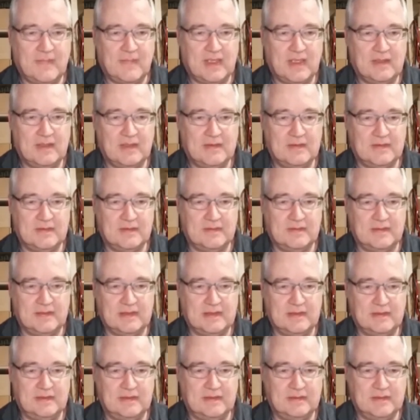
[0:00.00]
So you
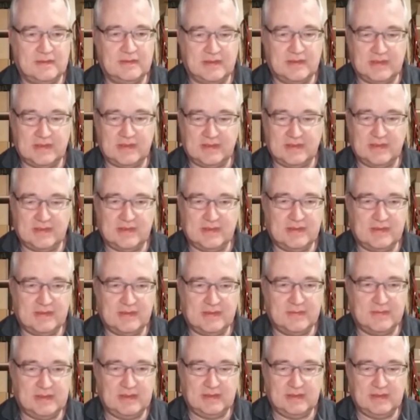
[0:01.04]
can just as well